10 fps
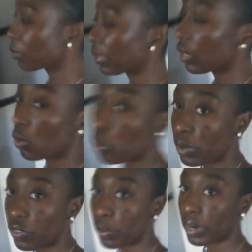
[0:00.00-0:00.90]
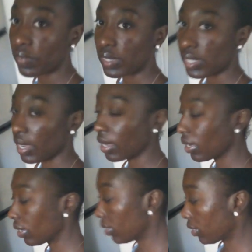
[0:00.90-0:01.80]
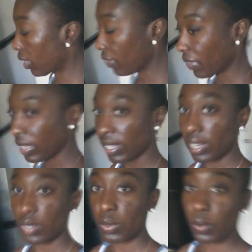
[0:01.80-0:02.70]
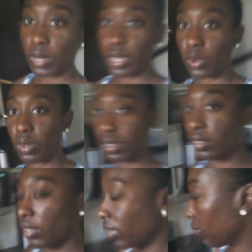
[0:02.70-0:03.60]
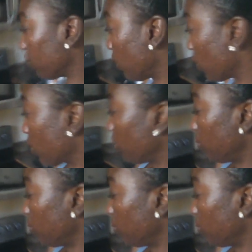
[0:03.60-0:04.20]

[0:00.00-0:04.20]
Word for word: I was making oatmeal for breakfast, and I find that I don't like. Okay, look,